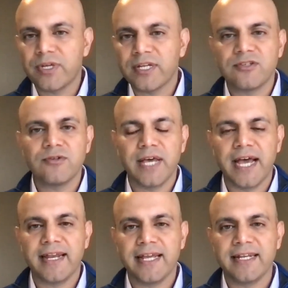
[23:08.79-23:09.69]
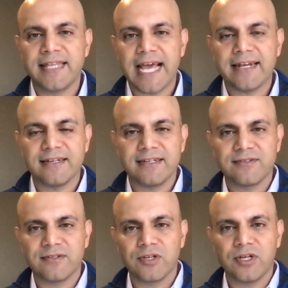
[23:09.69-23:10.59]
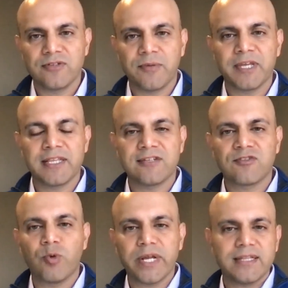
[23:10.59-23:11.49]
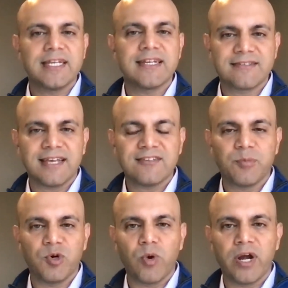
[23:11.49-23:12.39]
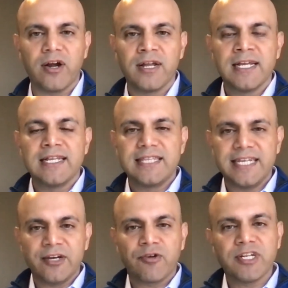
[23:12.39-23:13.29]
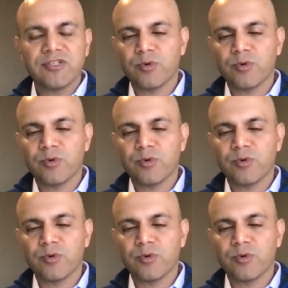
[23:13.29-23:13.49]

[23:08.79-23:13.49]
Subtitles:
can do that. And that is something that's quickly accessible, where the integration